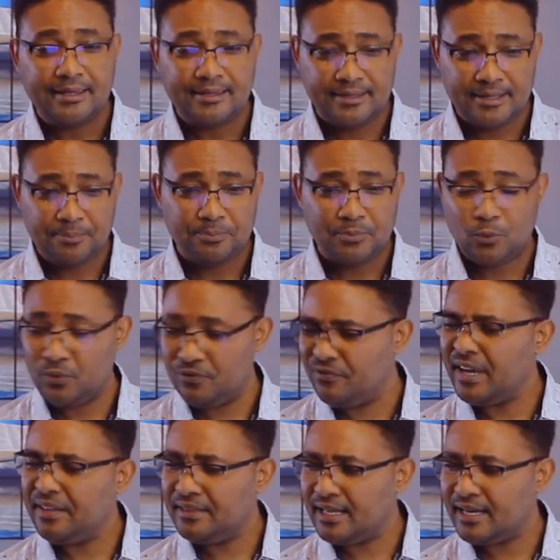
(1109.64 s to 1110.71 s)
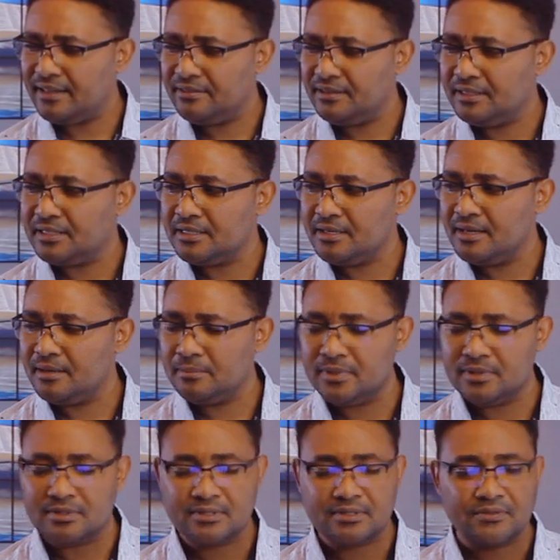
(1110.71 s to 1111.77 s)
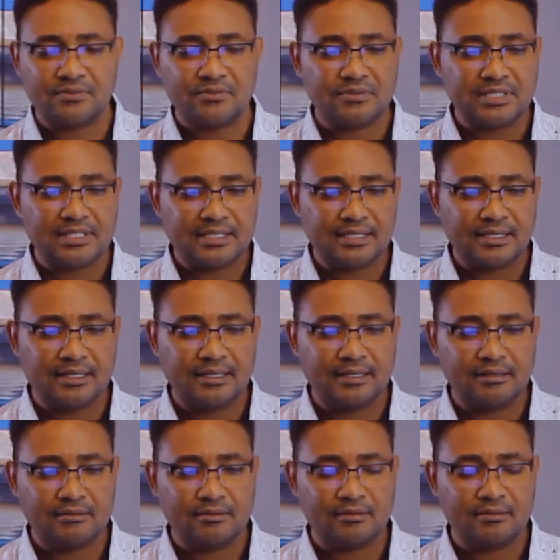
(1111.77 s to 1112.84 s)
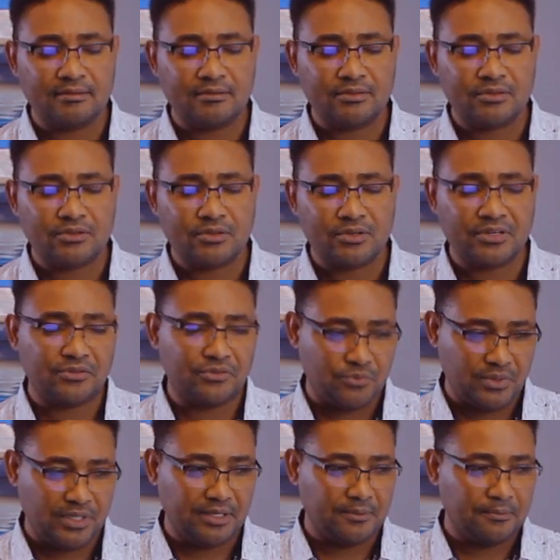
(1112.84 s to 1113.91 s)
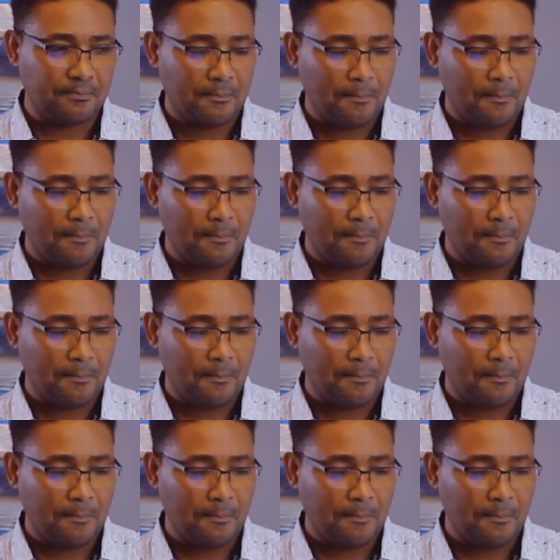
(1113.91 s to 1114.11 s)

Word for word: Yep, we find that I think in Numbers 13:33.